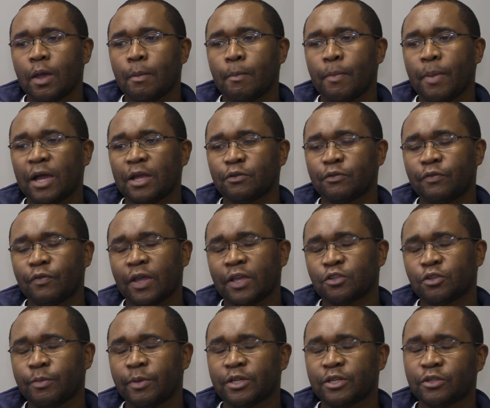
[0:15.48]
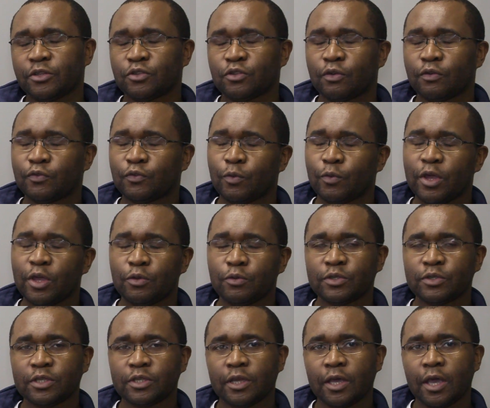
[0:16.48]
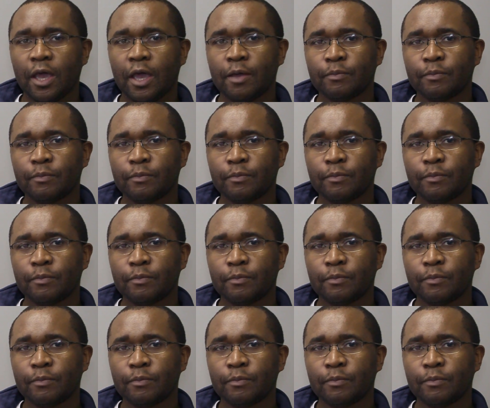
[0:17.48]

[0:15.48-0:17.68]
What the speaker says: part of IsoMetrix software using